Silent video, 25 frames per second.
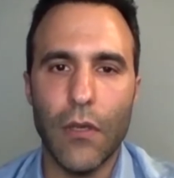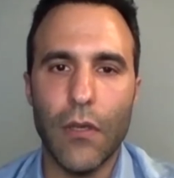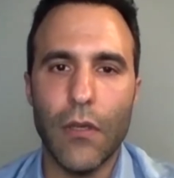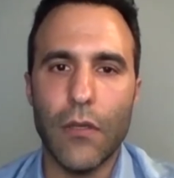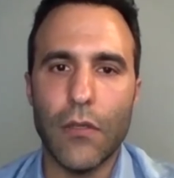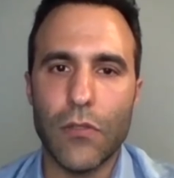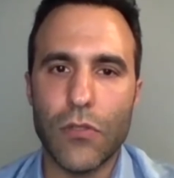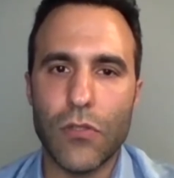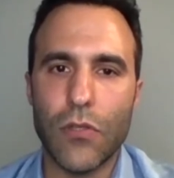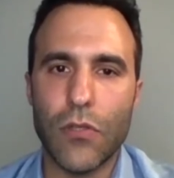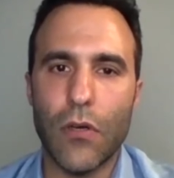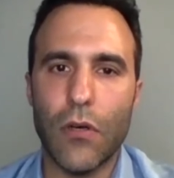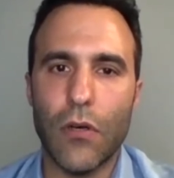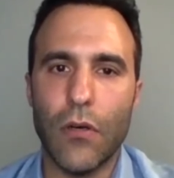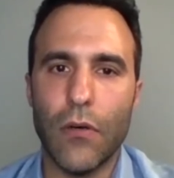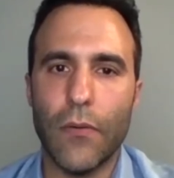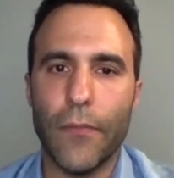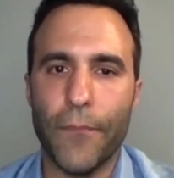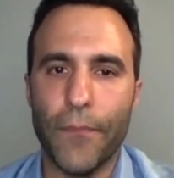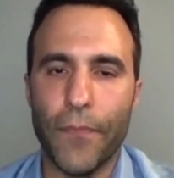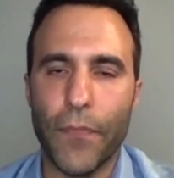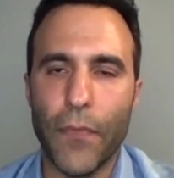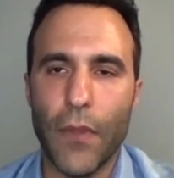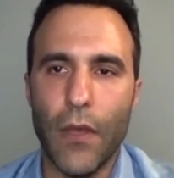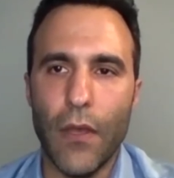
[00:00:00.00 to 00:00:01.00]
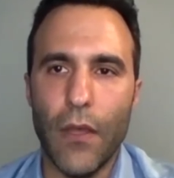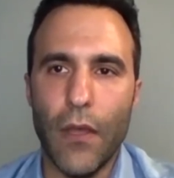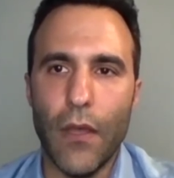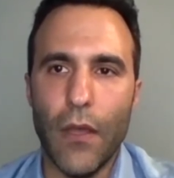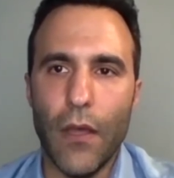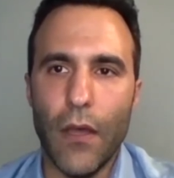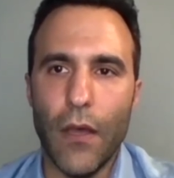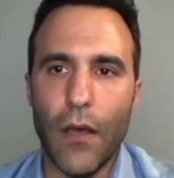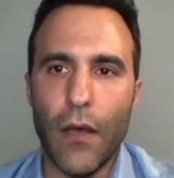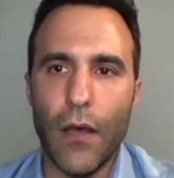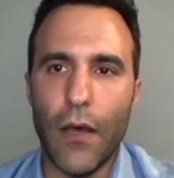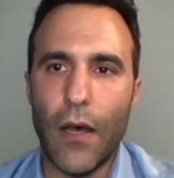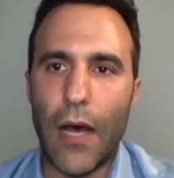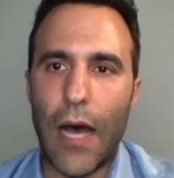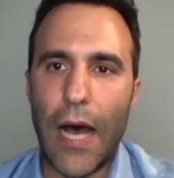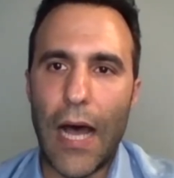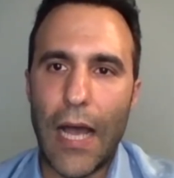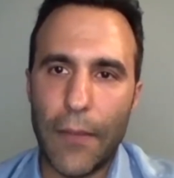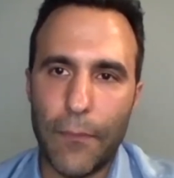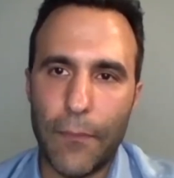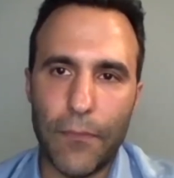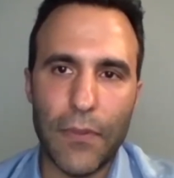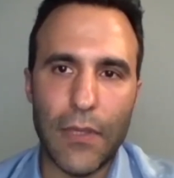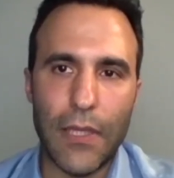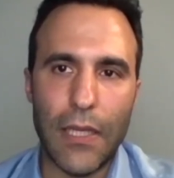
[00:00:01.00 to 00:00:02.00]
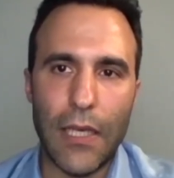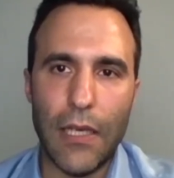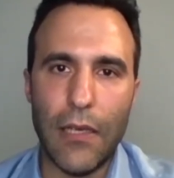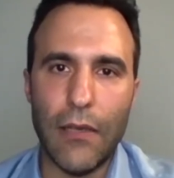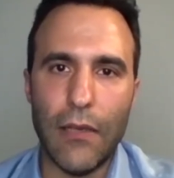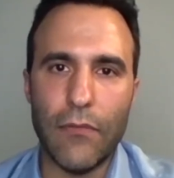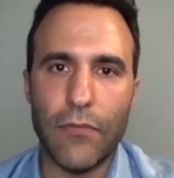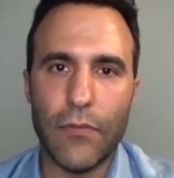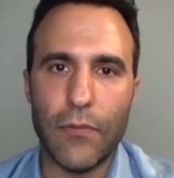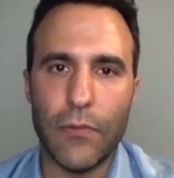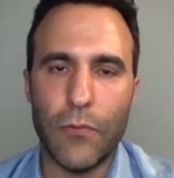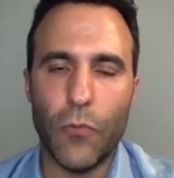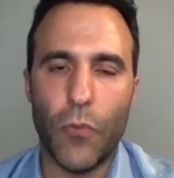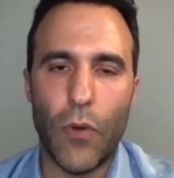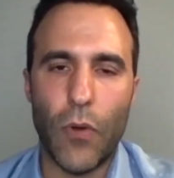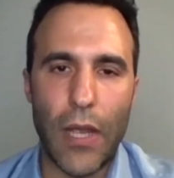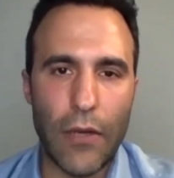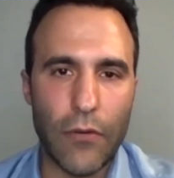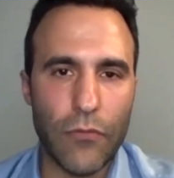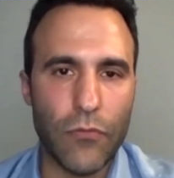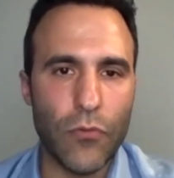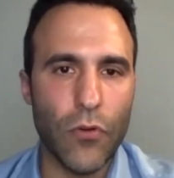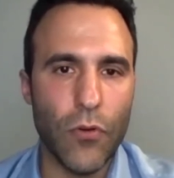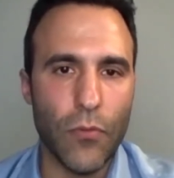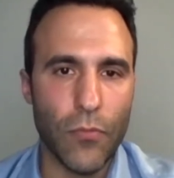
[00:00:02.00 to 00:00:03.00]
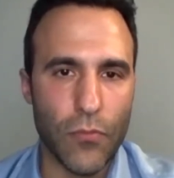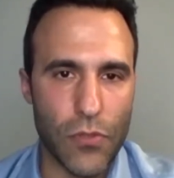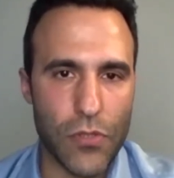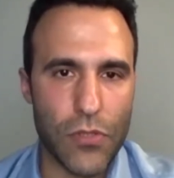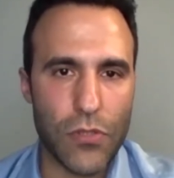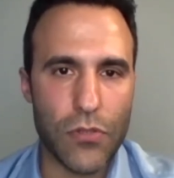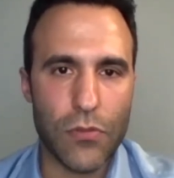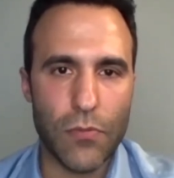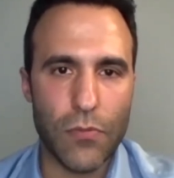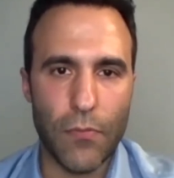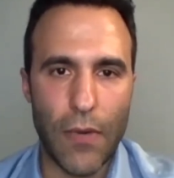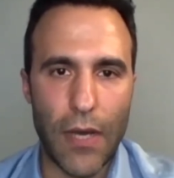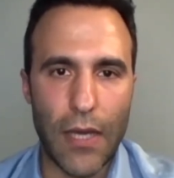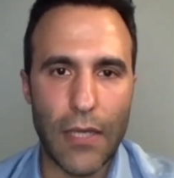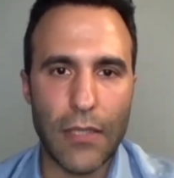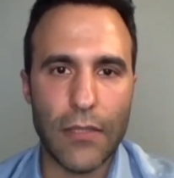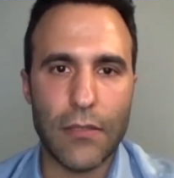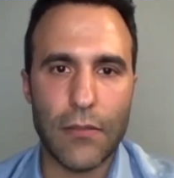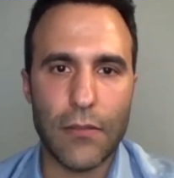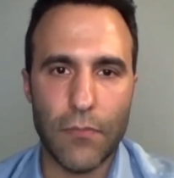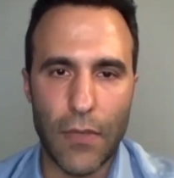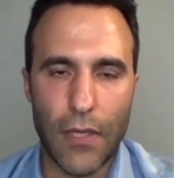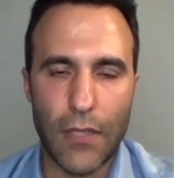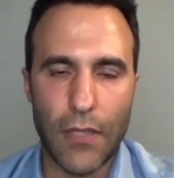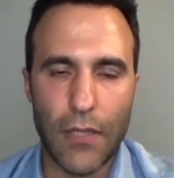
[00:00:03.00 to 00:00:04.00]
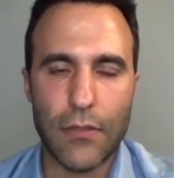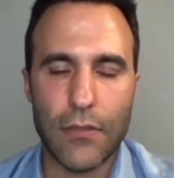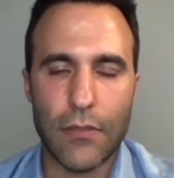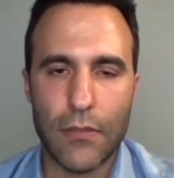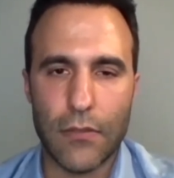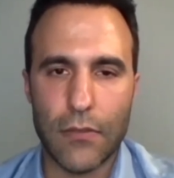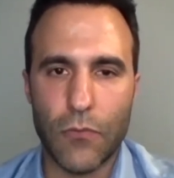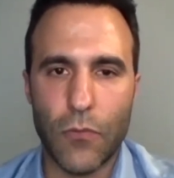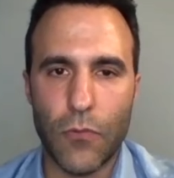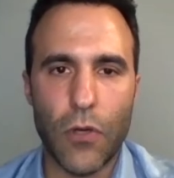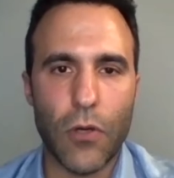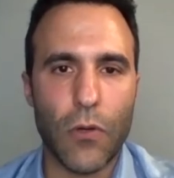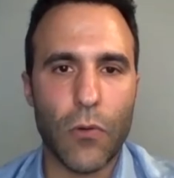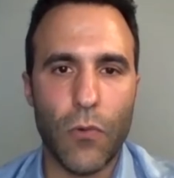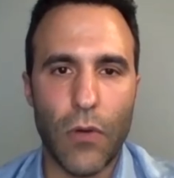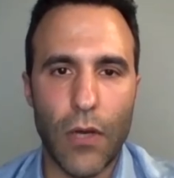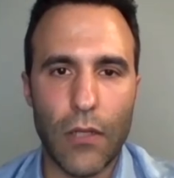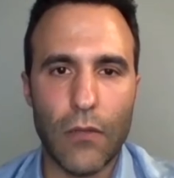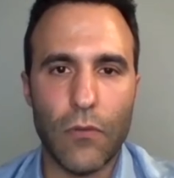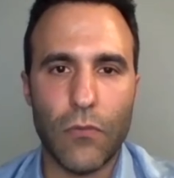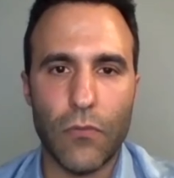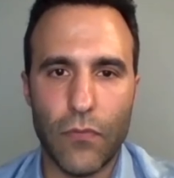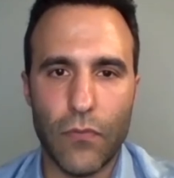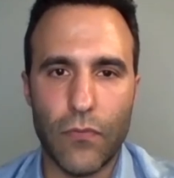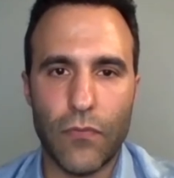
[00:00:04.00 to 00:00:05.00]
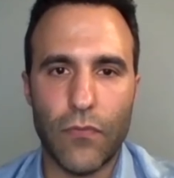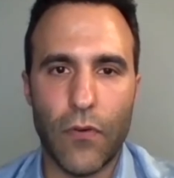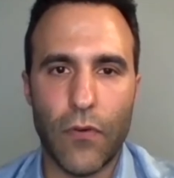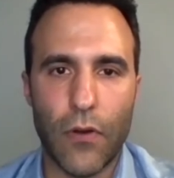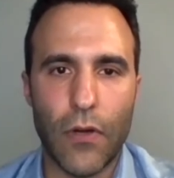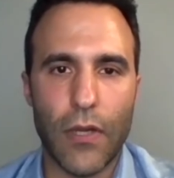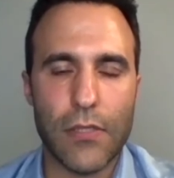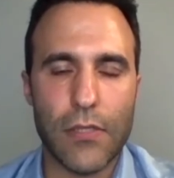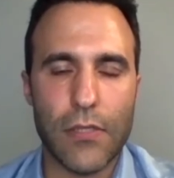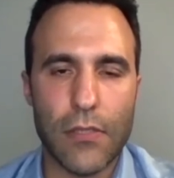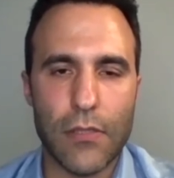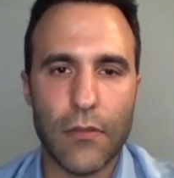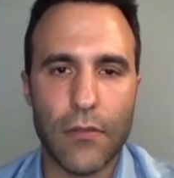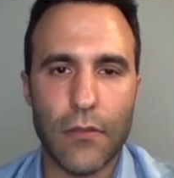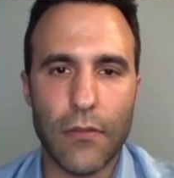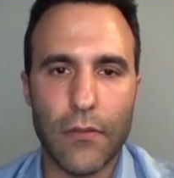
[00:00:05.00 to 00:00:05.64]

So I believe ware rooms might work well for us.